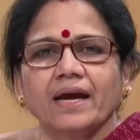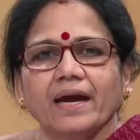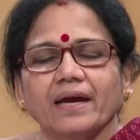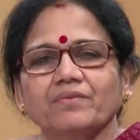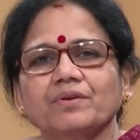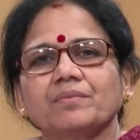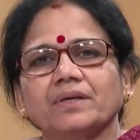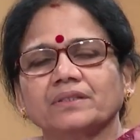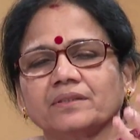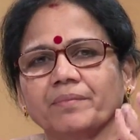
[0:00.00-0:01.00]
and we
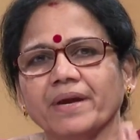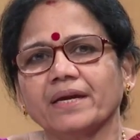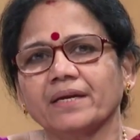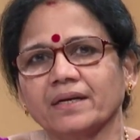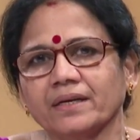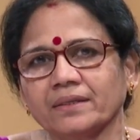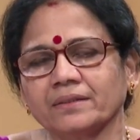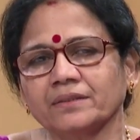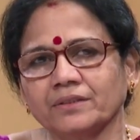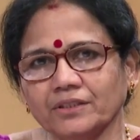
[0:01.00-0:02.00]
must make uh,
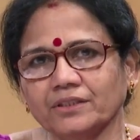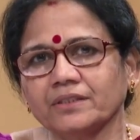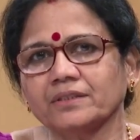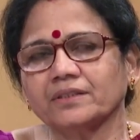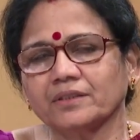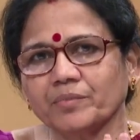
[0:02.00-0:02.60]
the teachers